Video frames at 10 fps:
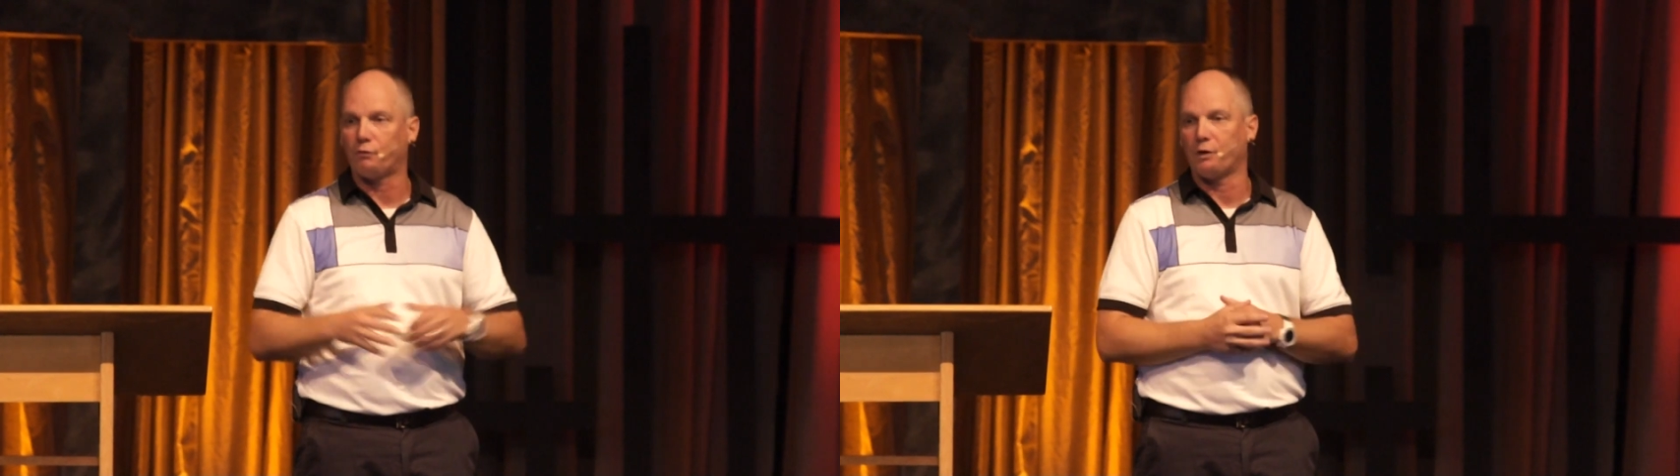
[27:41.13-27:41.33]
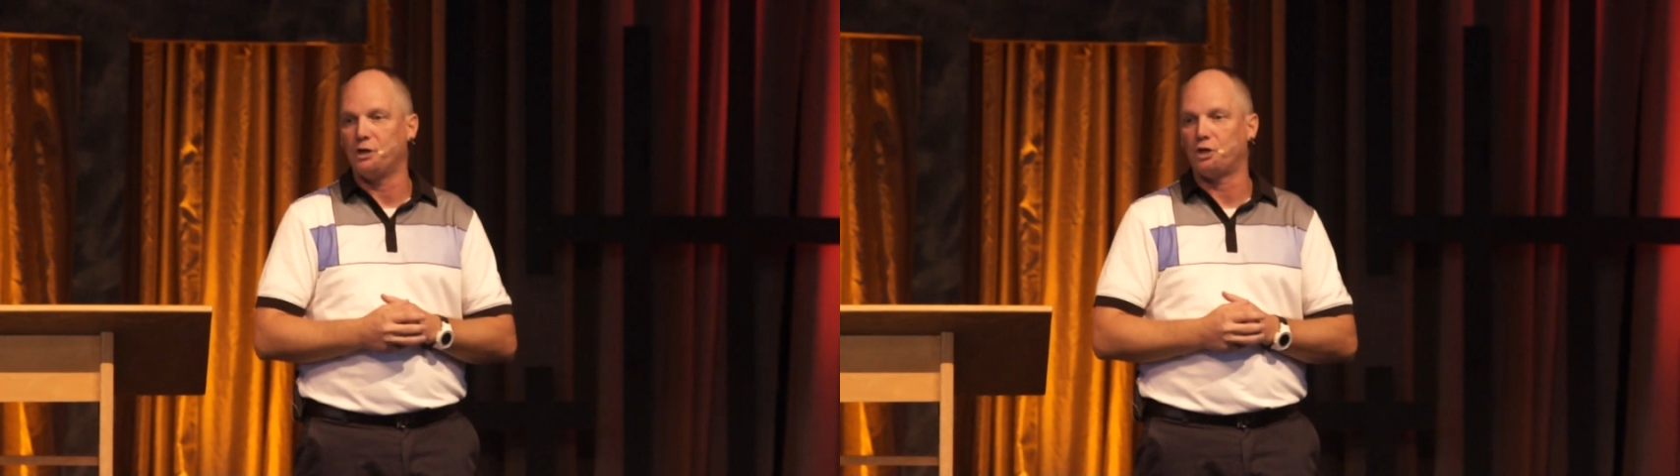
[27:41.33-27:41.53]

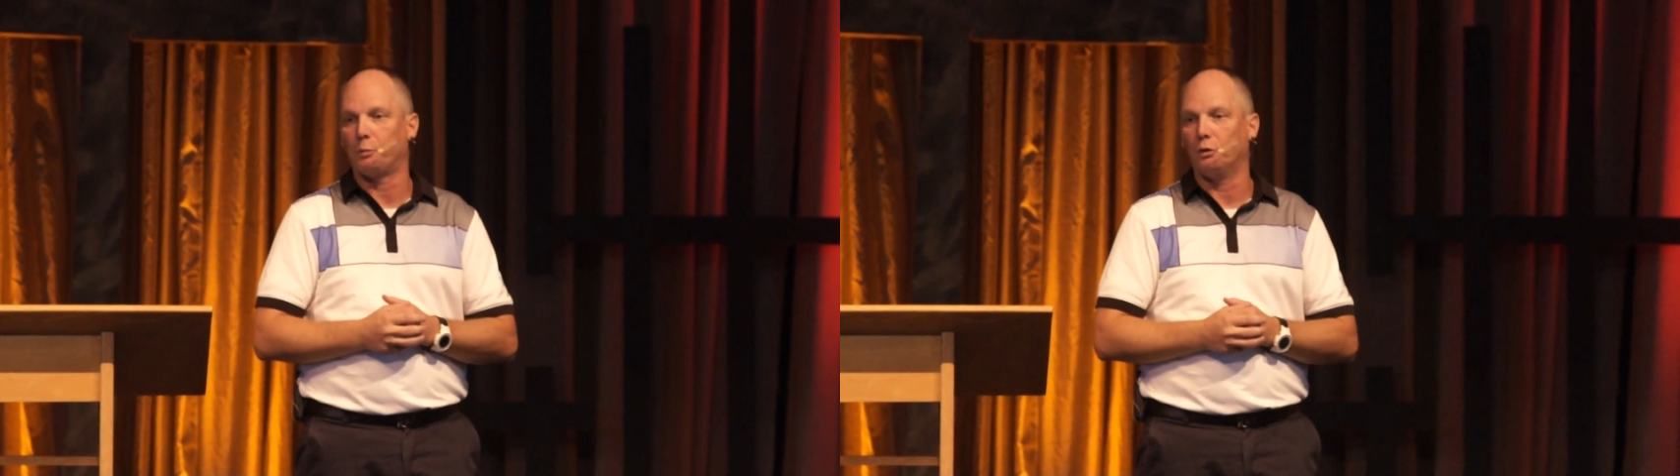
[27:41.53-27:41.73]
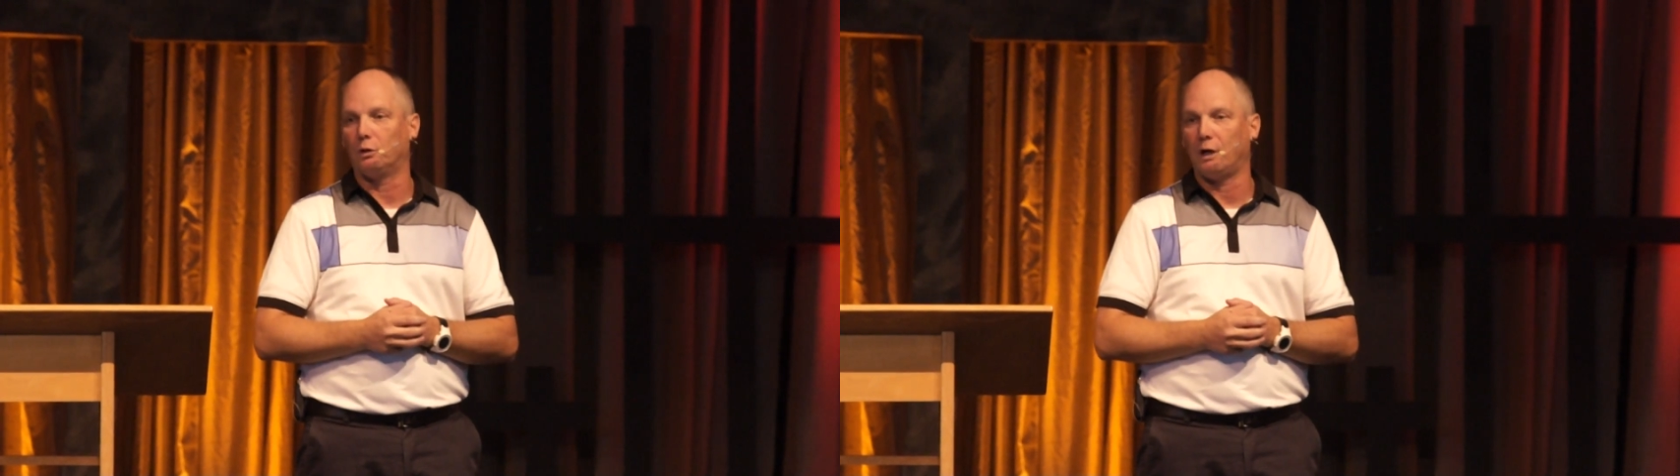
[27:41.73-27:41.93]

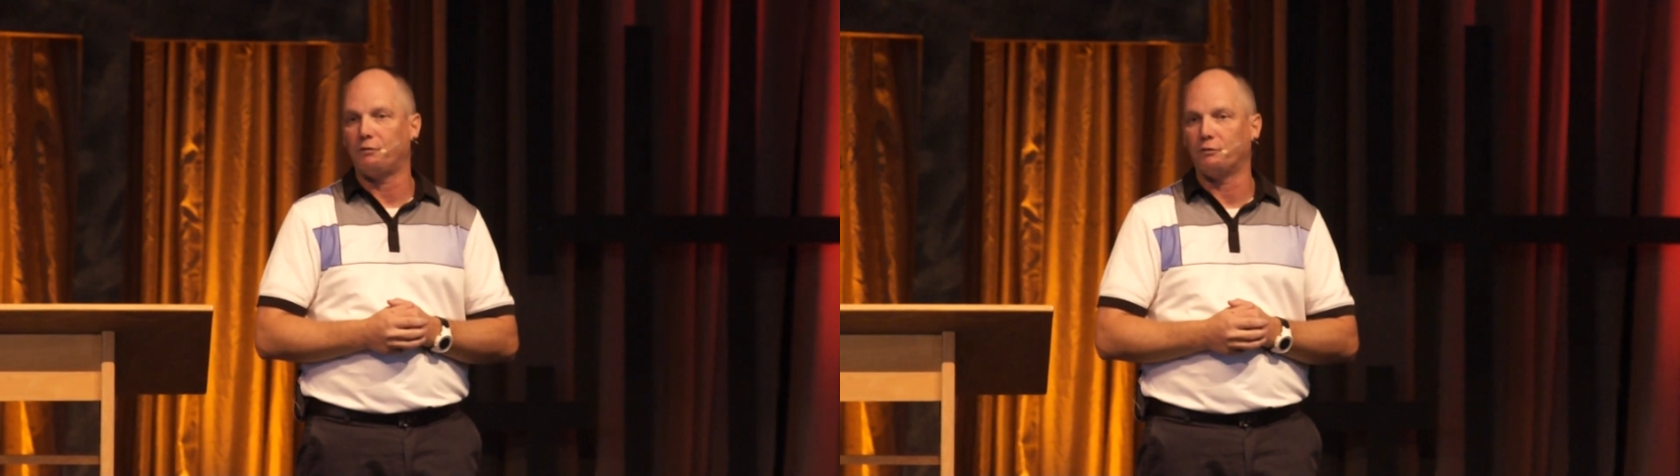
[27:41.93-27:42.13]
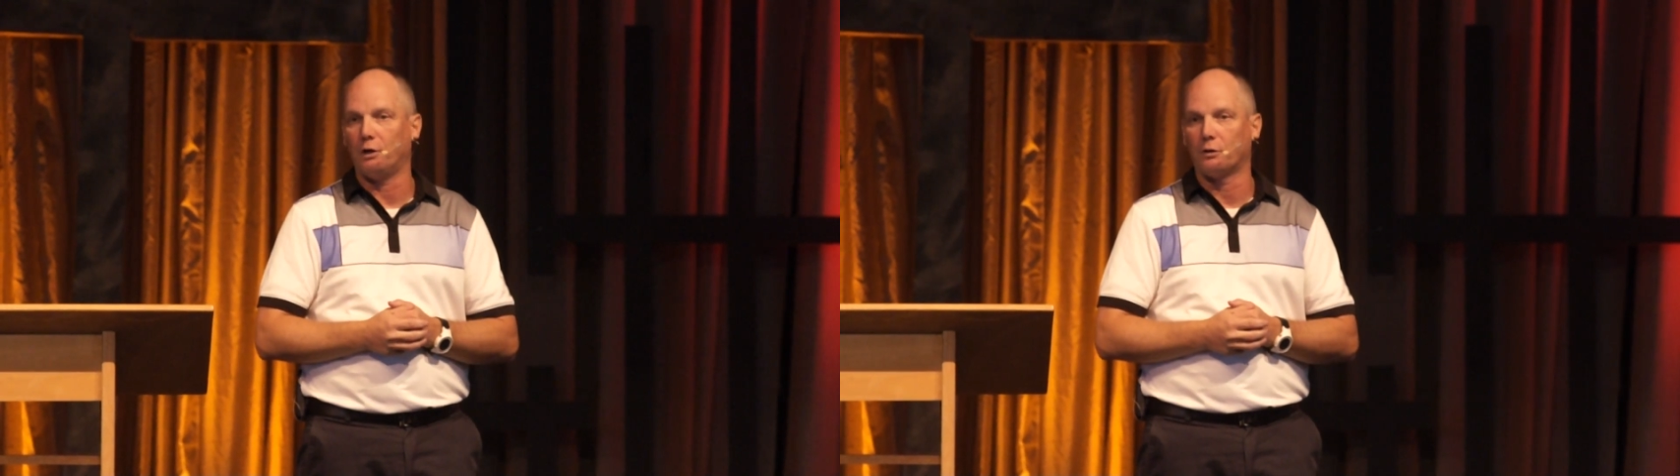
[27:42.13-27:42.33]
friendship in the
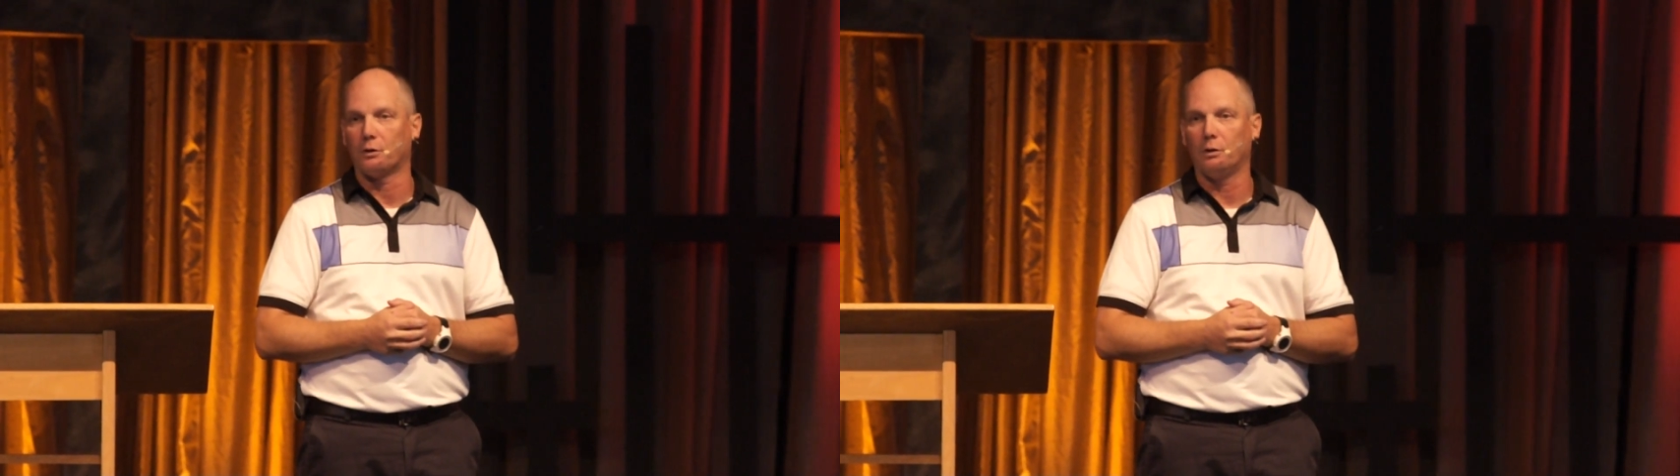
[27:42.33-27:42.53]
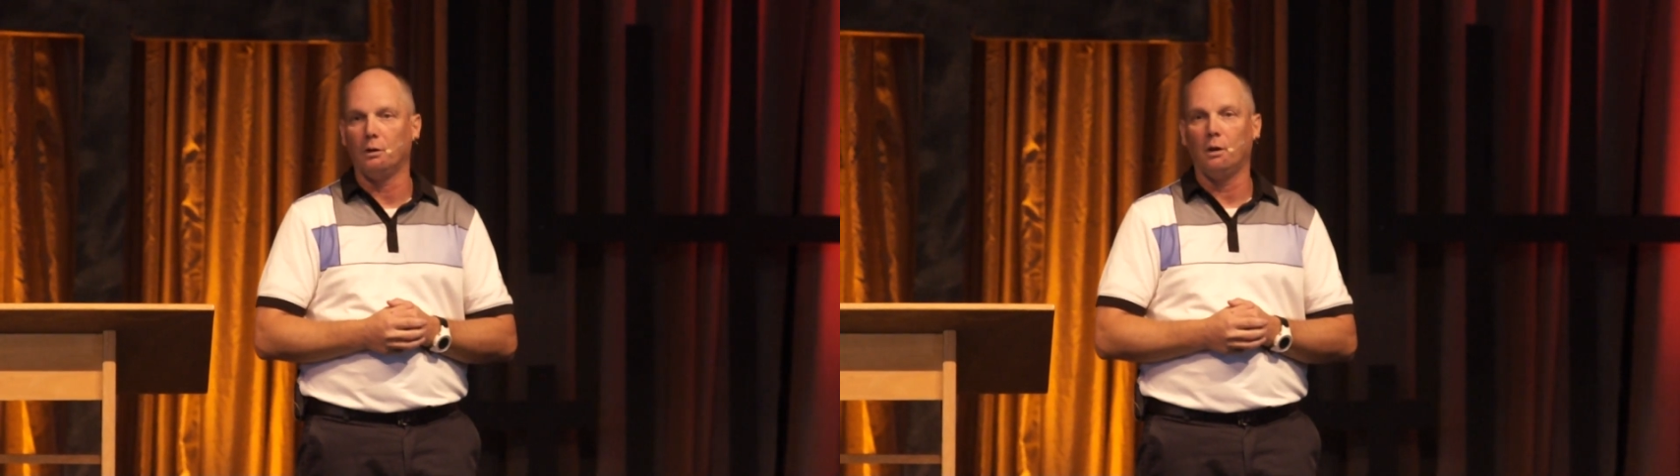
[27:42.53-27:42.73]
life of another,